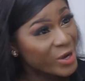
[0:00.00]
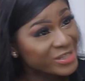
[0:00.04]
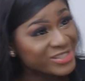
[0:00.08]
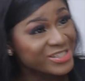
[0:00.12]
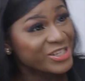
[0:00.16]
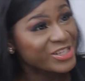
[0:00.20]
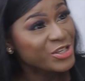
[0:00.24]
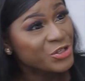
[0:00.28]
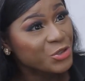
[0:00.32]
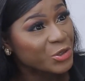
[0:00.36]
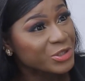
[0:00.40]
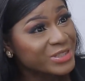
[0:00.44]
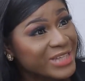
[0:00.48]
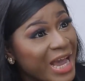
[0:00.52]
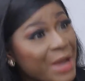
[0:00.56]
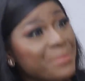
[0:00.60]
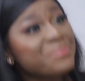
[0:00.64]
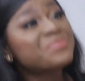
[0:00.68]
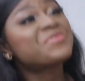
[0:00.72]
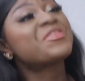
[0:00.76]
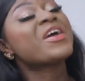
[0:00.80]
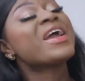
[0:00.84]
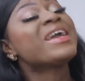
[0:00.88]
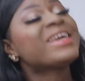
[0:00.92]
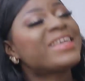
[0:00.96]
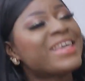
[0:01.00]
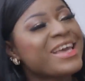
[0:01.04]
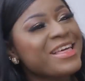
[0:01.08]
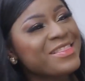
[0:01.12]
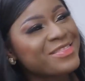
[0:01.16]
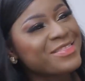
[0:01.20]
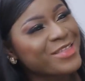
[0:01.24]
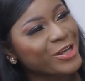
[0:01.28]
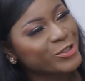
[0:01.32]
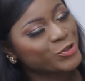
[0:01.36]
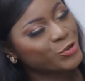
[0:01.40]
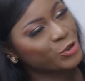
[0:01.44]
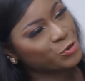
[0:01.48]
wasting your time
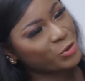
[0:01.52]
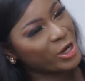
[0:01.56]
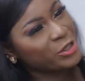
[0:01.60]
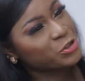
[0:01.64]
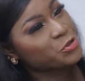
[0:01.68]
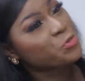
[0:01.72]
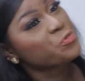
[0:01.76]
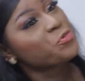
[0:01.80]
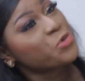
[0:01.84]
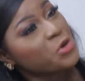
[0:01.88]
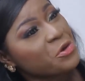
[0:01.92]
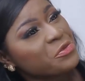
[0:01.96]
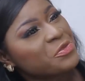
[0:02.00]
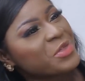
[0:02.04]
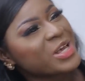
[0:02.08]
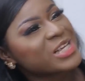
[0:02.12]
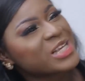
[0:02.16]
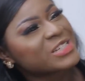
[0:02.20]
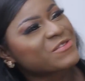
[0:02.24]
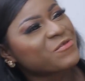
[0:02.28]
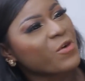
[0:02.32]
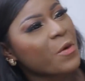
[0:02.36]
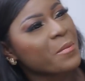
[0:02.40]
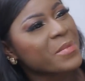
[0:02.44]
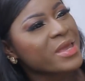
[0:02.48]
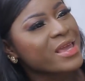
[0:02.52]
thinking that you're trying to ruin things for